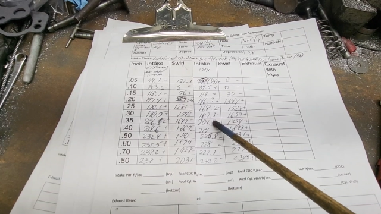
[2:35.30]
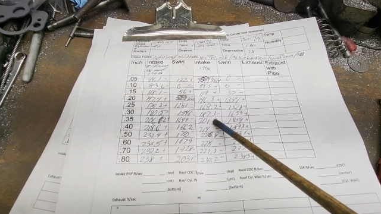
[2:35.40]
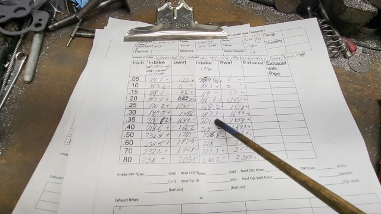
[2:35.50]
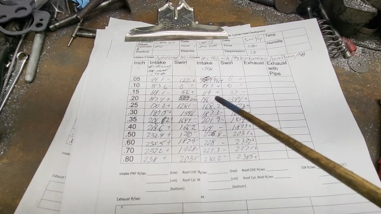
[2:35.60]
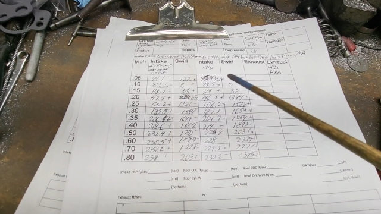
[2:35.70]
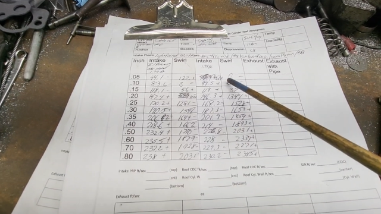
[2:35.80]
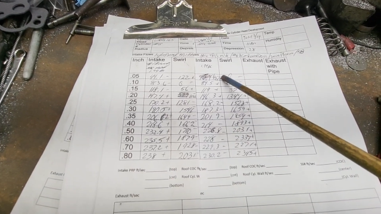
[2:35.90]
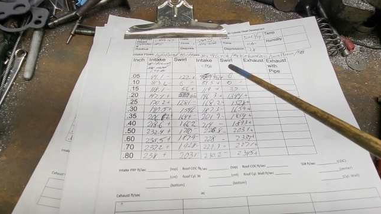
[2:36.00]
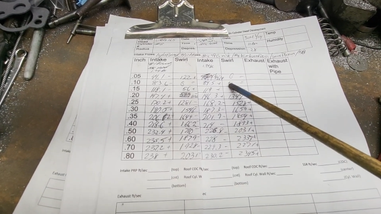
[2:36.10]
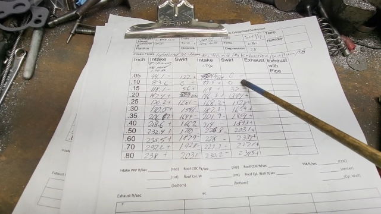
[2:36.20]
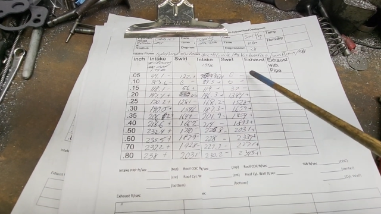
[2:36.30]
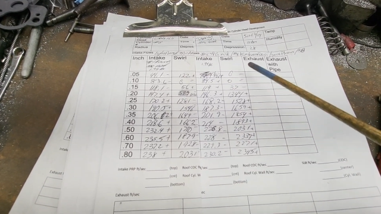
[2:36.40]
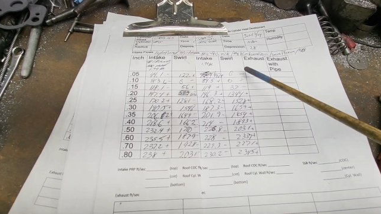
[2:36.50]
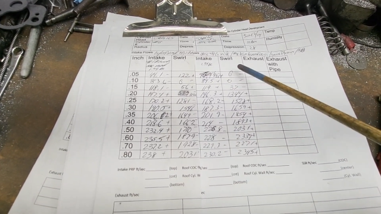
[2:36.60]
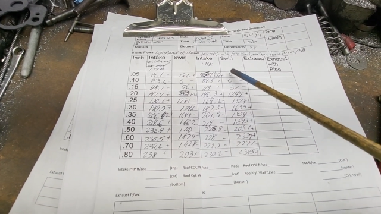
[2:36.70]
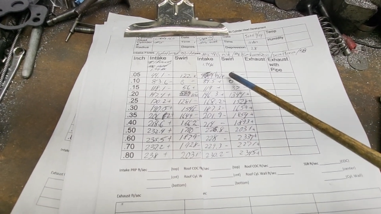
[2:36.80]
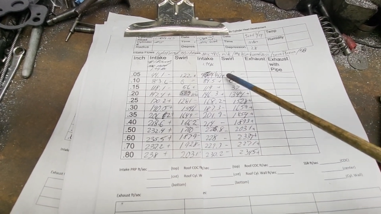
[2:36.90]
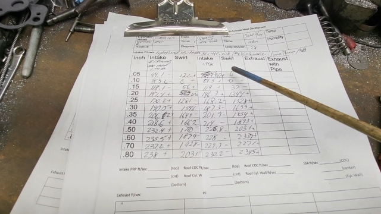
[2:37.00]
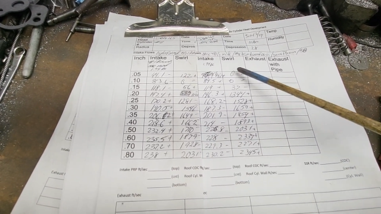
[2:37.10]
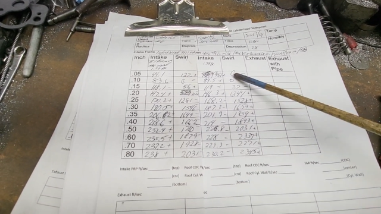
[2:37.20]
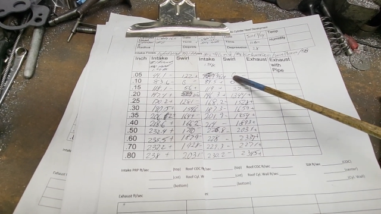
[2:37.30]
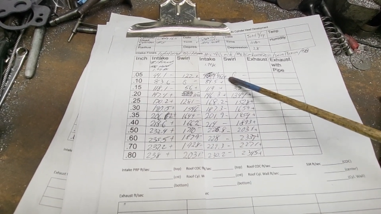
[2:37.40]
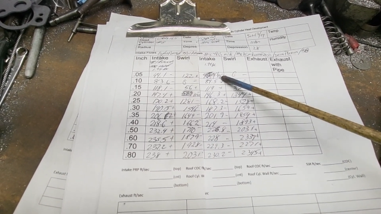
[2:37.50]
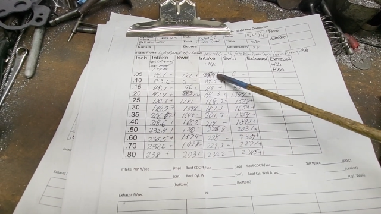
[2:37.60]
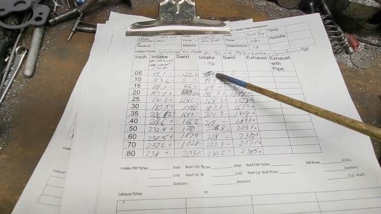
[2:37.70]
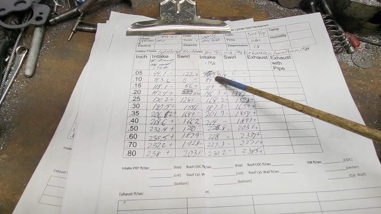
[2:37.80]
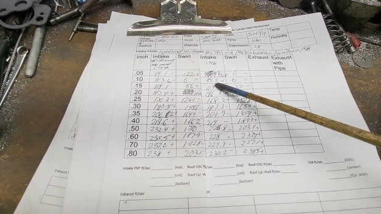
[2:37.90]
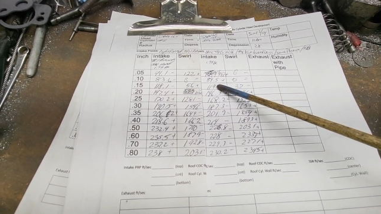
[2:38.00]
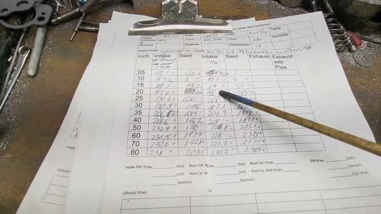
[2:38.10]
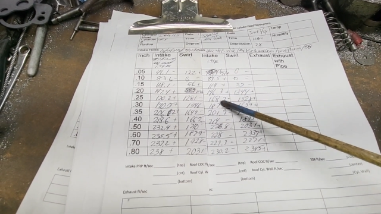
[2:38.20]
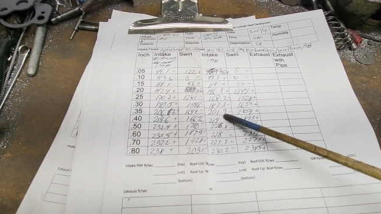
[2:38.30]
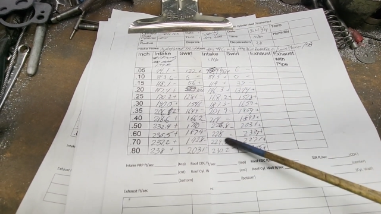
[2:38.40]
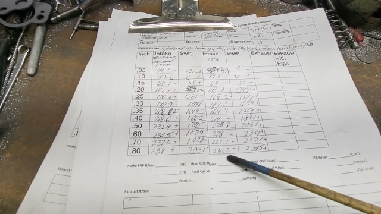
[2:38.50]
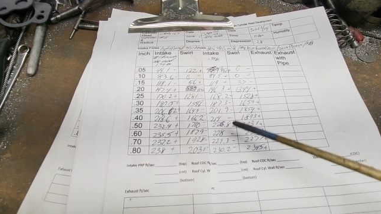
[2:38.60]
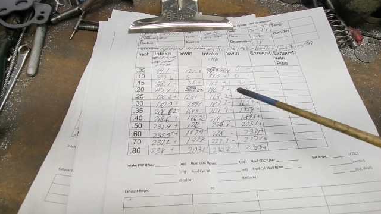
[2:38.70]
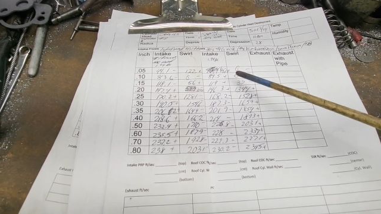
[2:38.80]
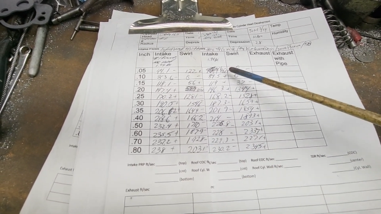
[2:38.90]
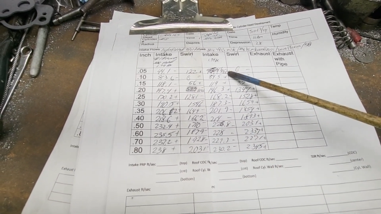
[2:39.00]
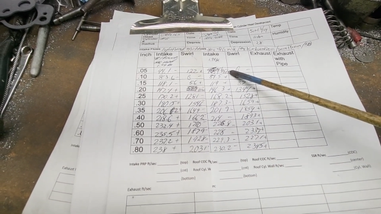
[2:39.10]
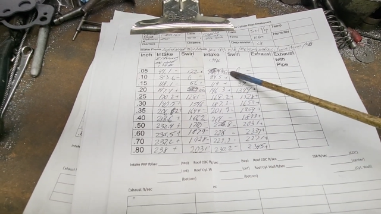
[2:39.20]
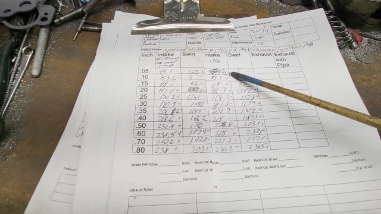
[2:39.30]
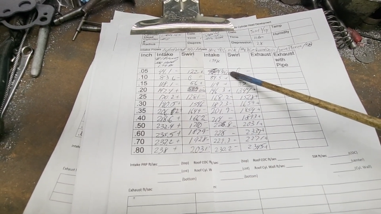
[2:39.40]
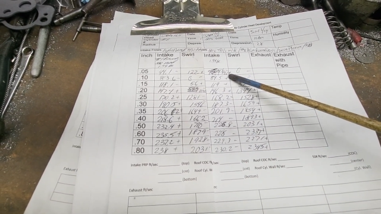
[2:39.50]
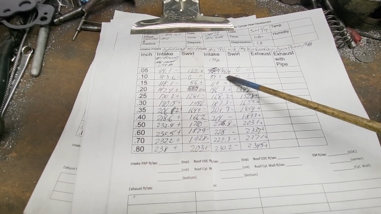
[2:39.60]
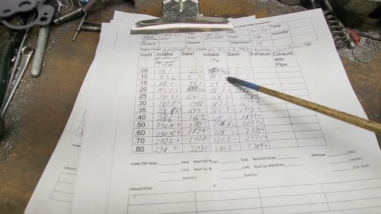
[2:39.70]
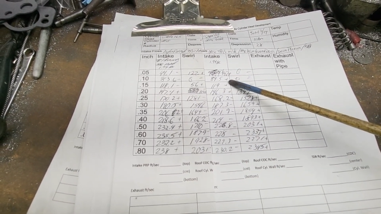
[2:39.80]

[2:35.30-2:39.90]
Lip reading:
No face is visible, so there are no lips to read.